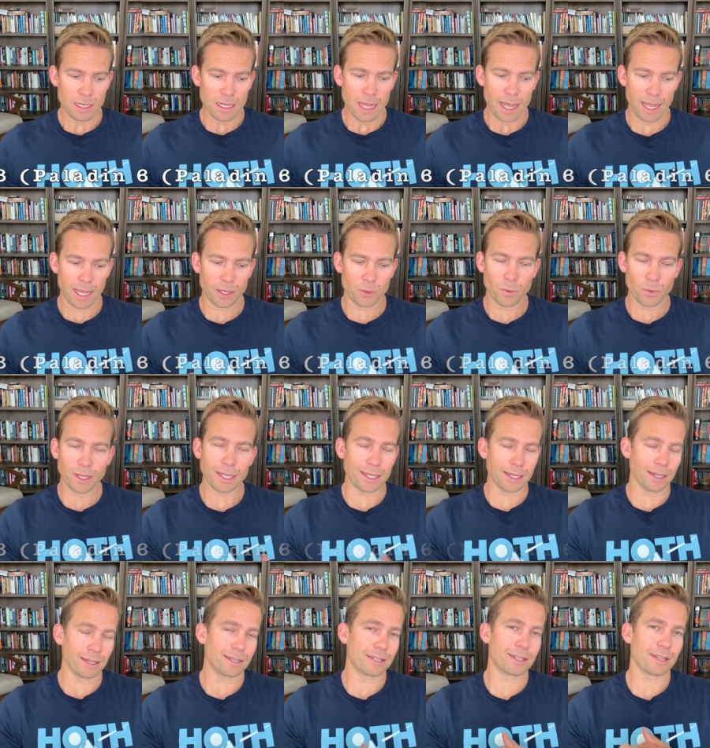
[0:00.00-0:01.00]
And we
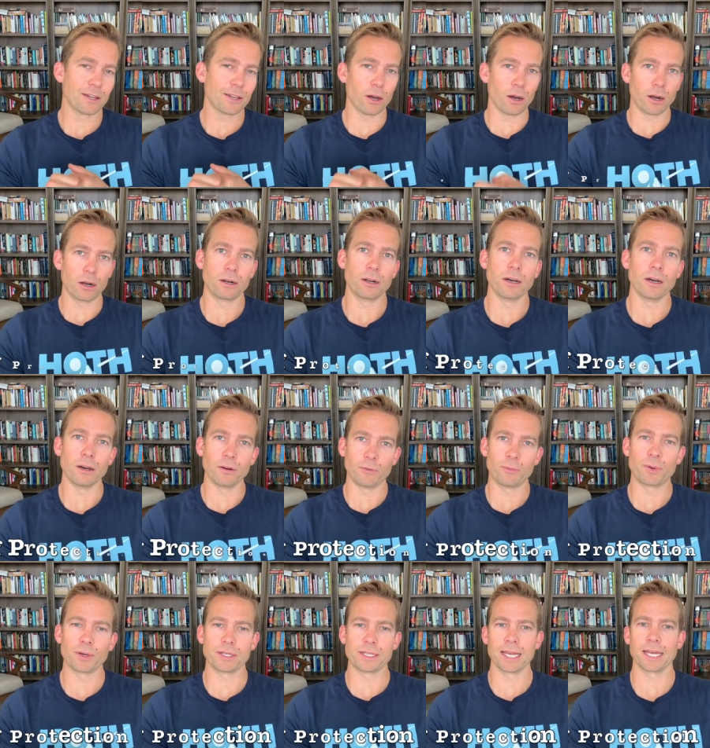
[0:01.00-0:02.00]
get Aura
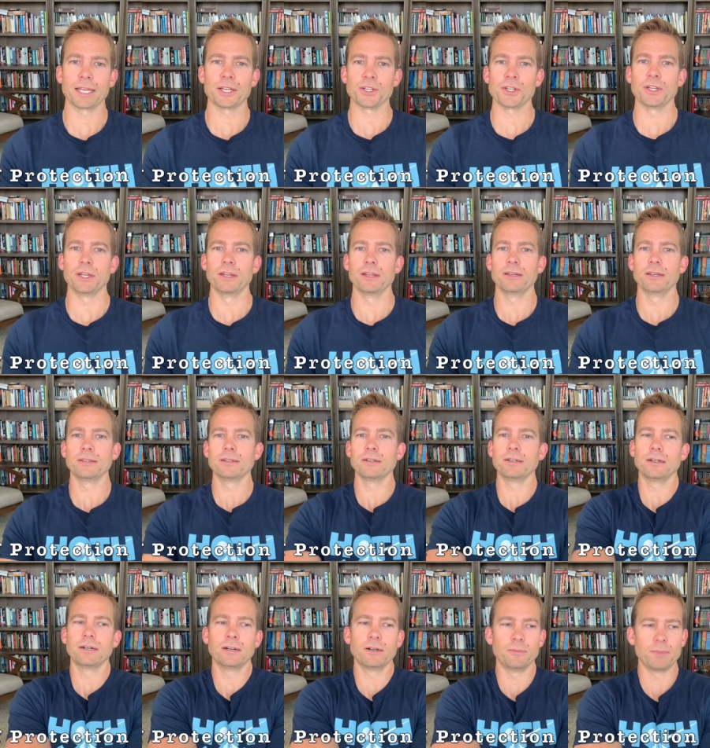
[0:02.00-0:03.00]
of Protection.
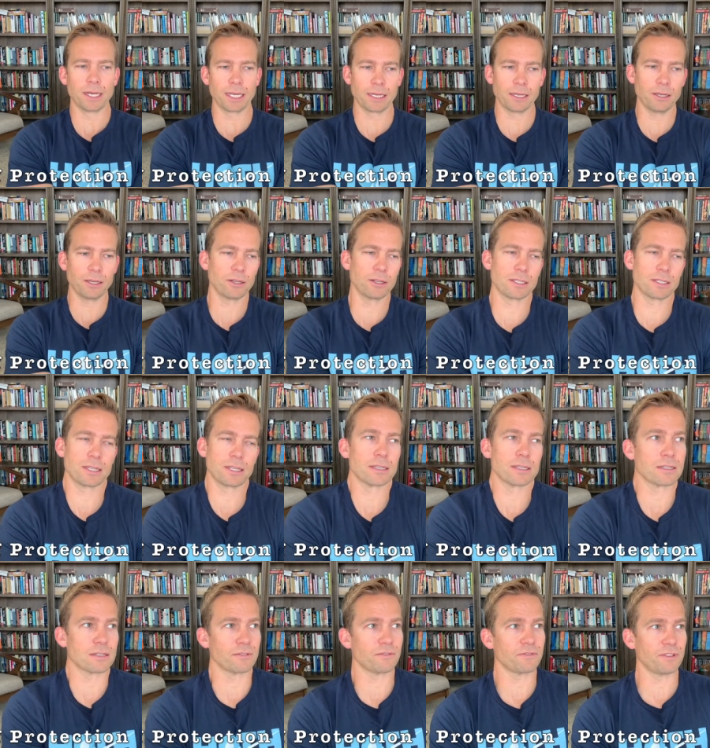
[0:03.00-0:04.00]
Oh my goodness,
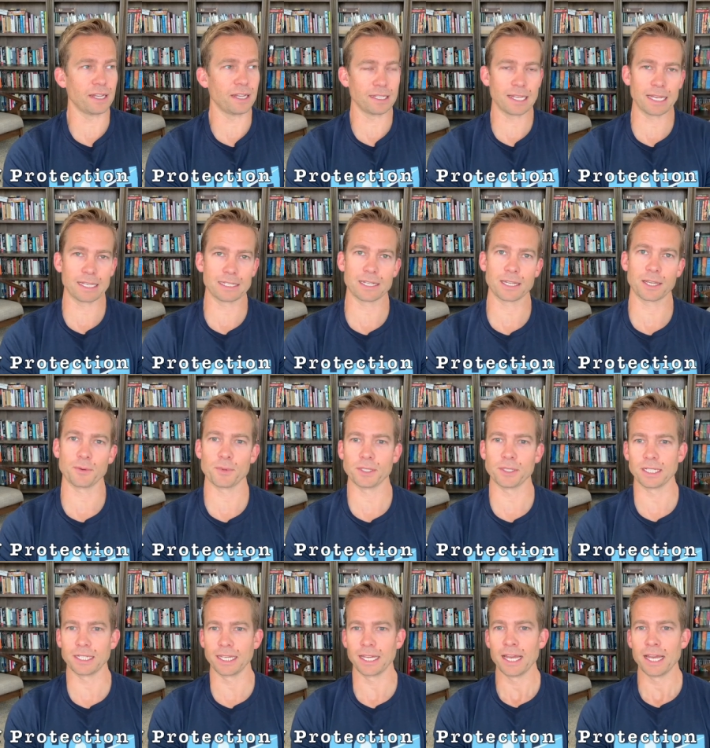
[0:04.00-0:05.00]
this is a fantastic
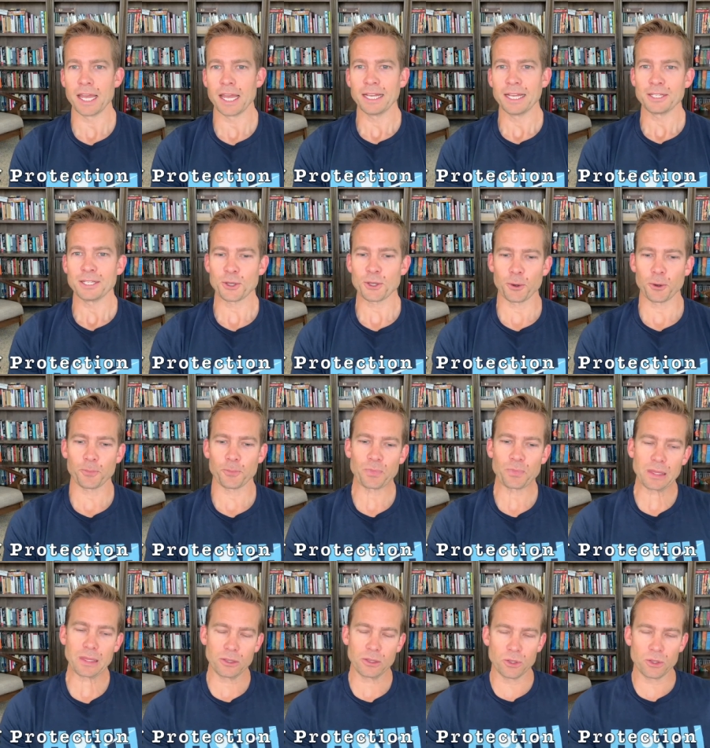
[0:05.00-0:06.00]
ability. So
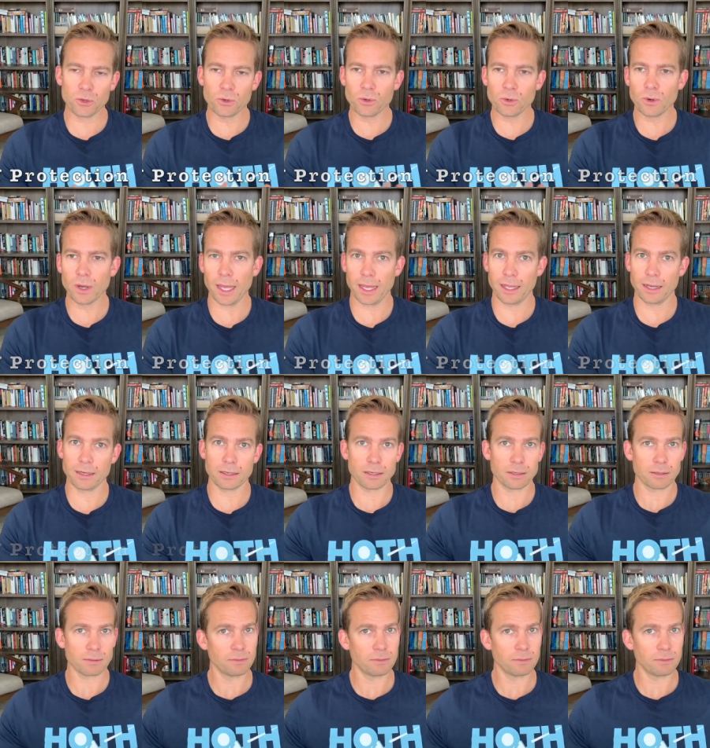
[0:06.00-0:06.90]
you and